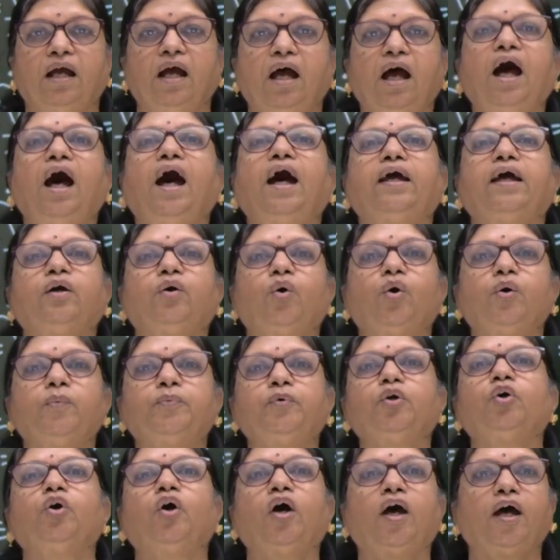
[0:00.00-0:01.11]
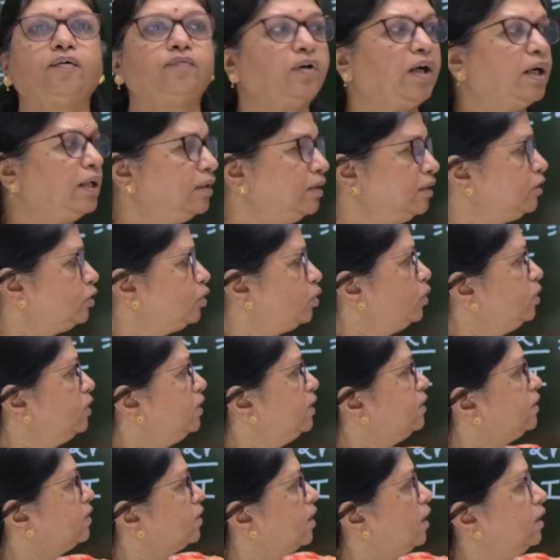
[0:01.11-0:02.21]
I hope you have understood
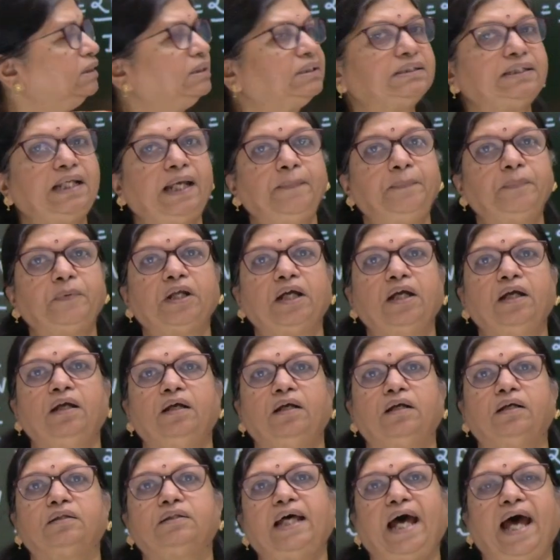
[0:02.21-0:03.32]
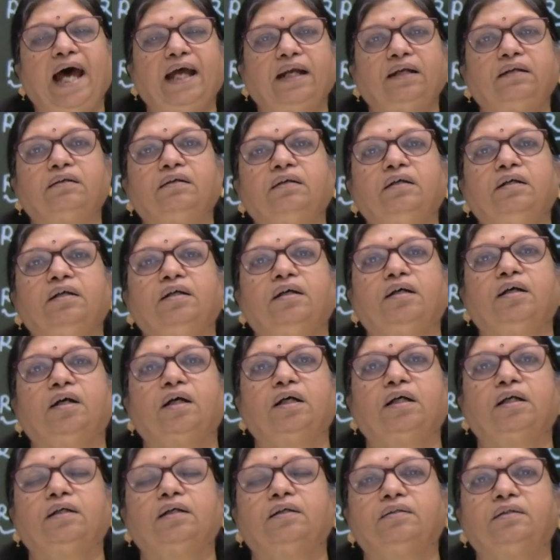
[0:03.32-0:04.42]
this concept that
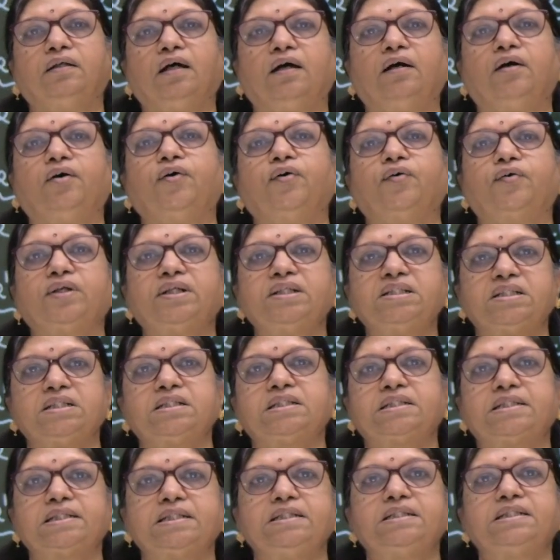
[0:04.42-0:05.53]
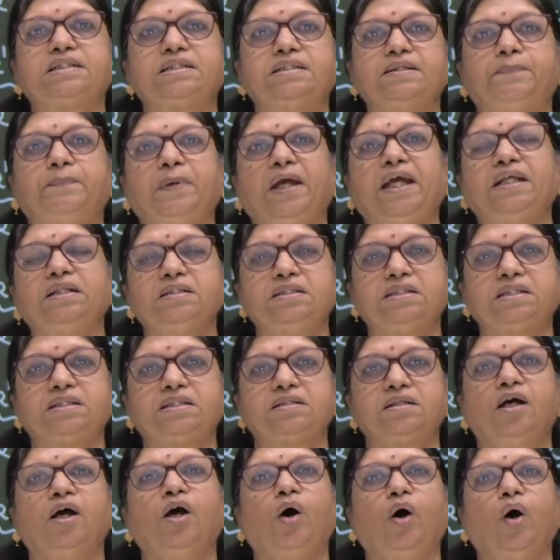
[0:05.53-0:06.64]
the resistance depends
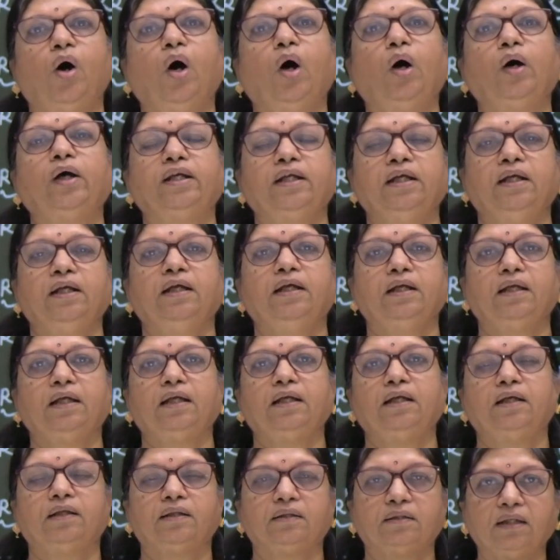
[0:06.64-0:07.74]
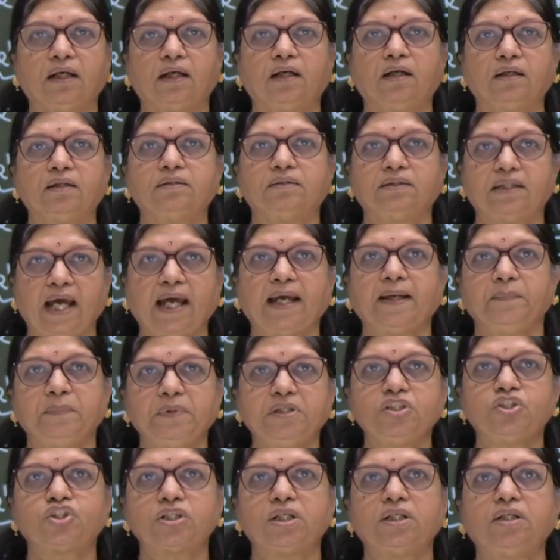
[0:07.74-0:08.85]
on the
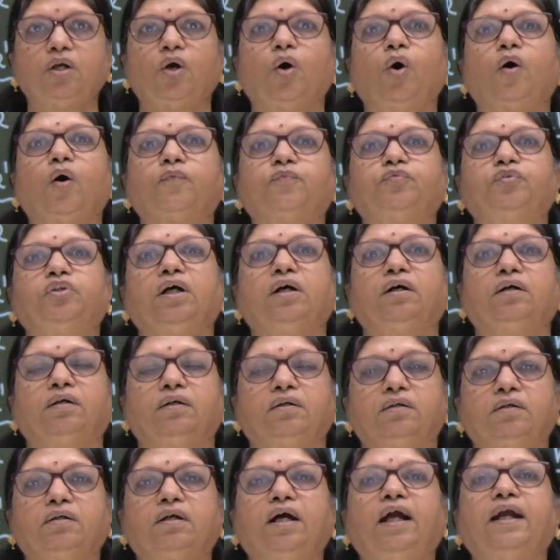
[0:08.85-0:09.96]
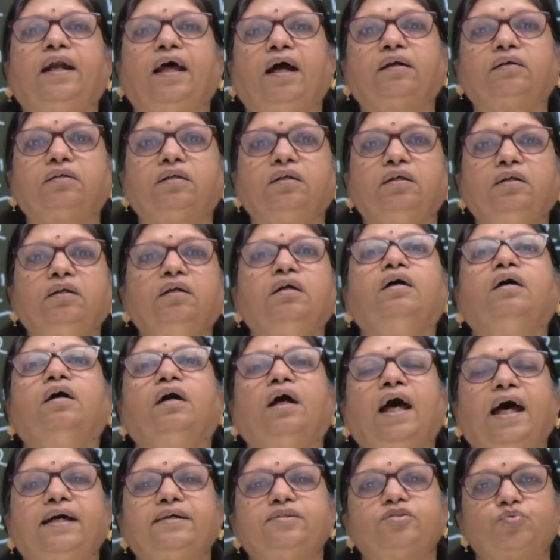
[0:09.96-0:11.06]
dimension of the conductor
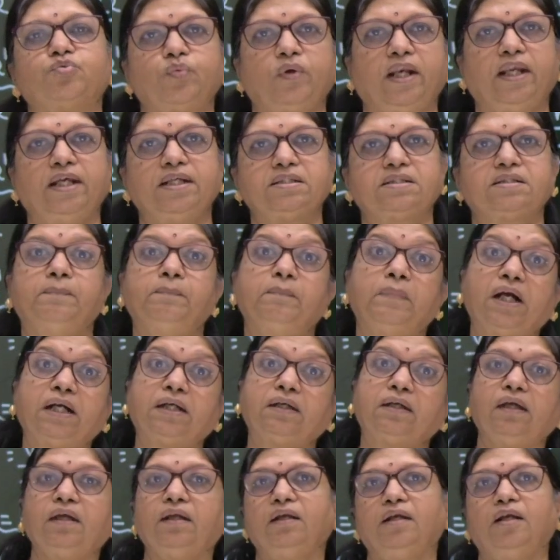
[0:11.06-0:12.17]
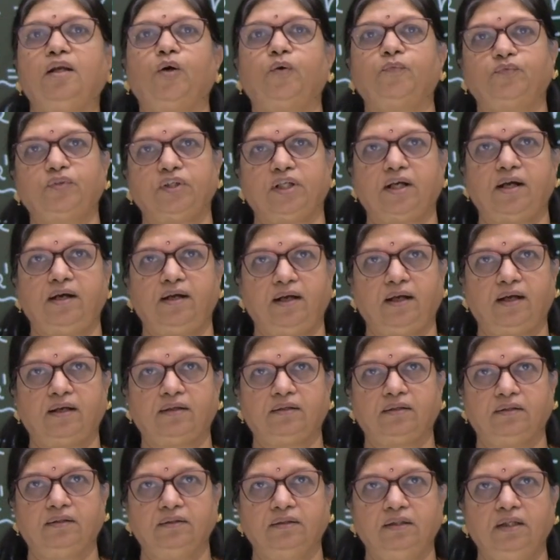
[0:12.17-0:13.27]
as well as the material of the
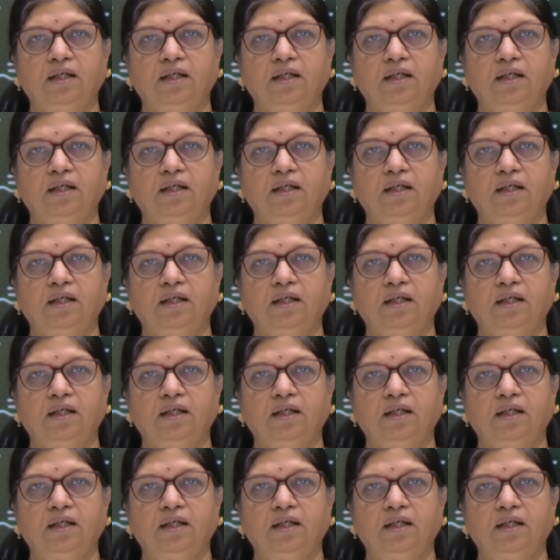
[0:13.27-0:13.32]
conductor.